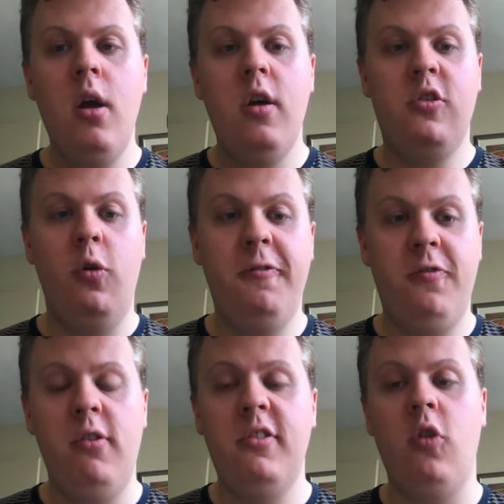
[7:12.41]
So
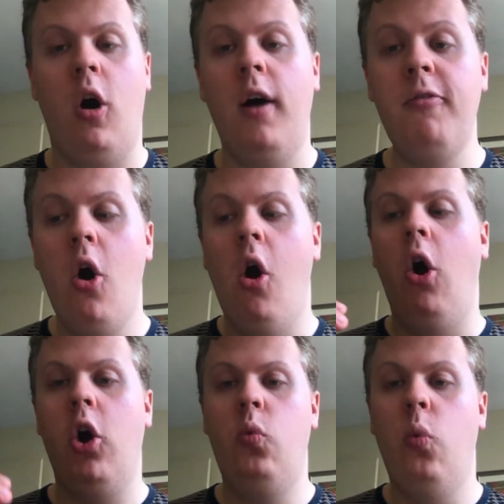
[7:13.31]
first off,
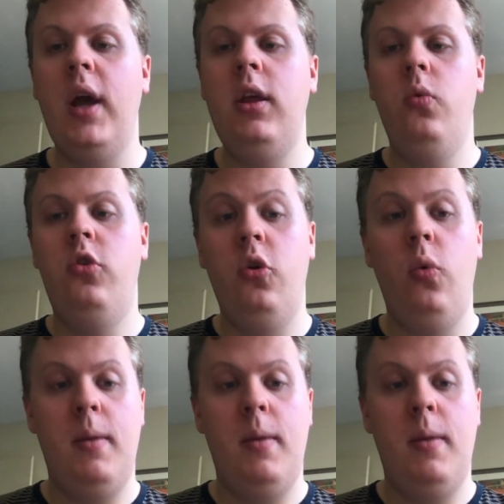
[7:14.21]
on what you do